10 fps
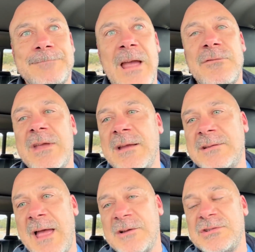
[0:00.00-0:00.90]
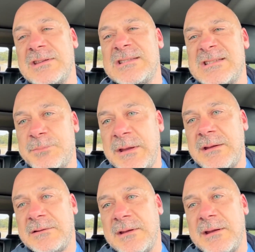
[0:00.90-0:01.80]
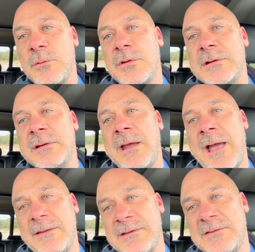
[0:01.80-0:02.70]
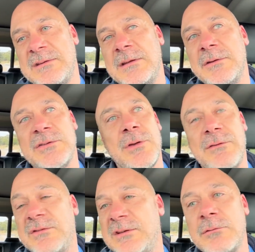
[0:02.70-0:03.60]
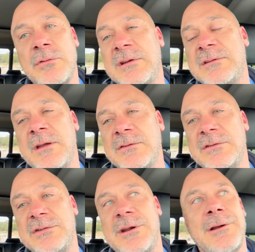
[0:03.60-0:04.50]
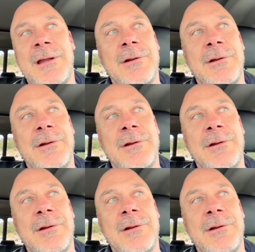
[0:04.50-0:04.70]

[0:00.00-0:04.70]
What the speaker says: I have yet to actually speak to anyone at this dealer, so I have zero details to share.